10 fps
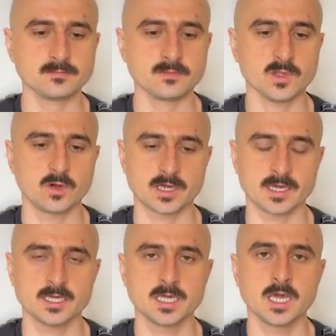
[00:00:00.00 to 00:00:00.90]
Okay,
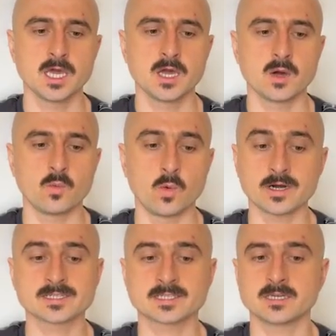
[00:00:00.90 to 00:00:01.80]
what
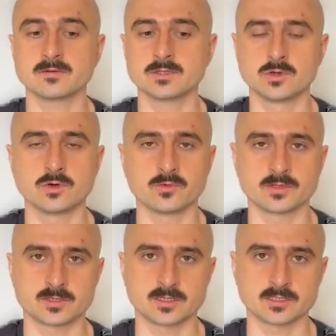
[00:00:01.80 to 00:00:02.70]
else can we do with a
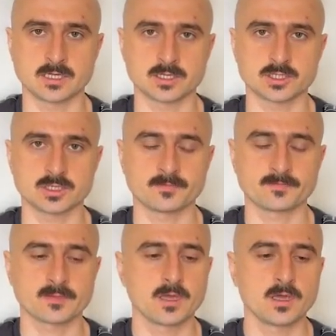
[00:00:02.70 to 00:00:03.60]
transaction?
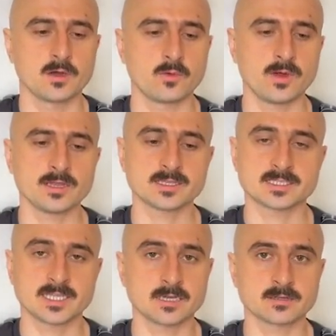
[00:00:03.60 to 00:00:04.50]
Well, the
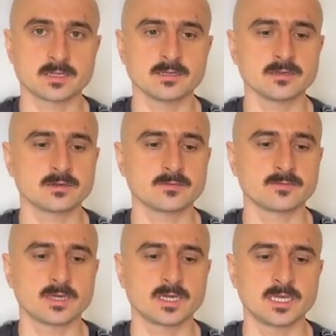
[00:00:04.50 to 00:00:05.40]
second thing
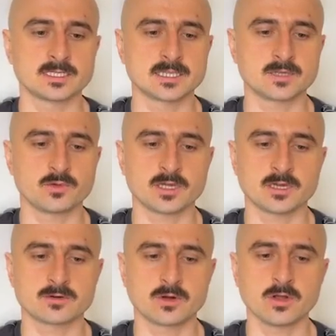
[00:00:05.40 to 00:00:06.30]
is that we can
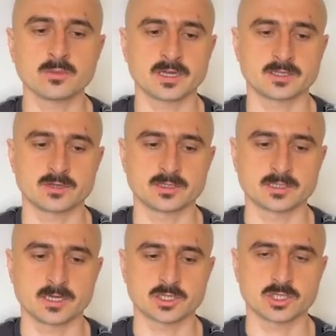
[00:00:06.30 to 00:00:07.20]
roll back a
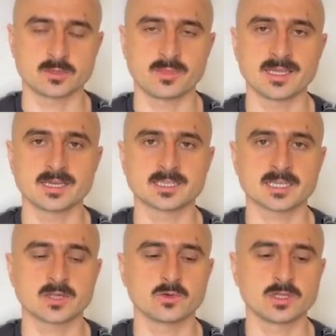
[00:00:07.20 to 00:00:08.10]
transaction by
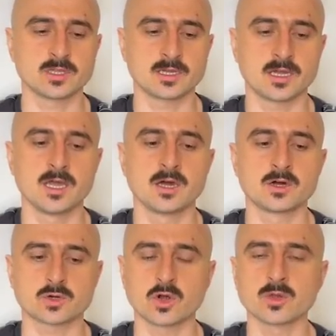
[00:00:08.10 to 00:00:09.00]
executing a
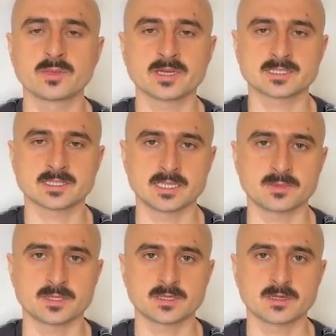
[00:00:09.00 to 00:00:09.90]
rollback statement.